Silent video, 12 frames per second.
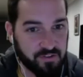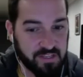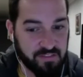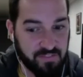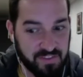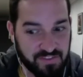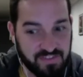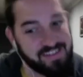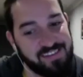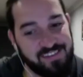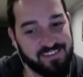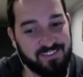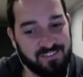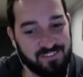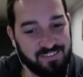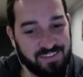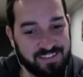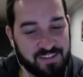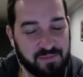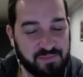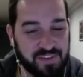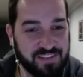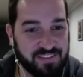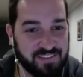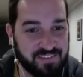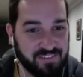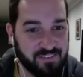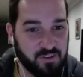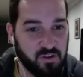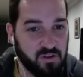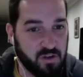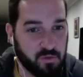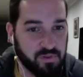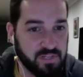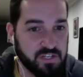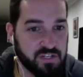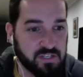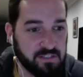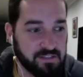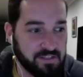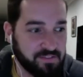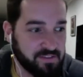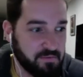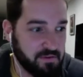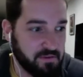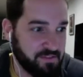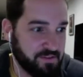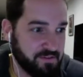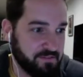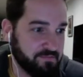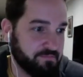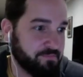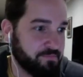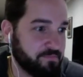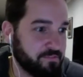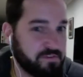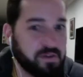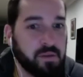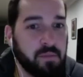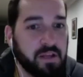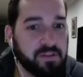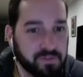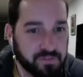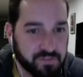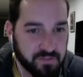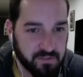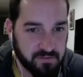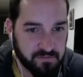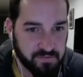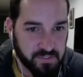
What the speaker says: So like this is in some sense a religion in the fundamentals of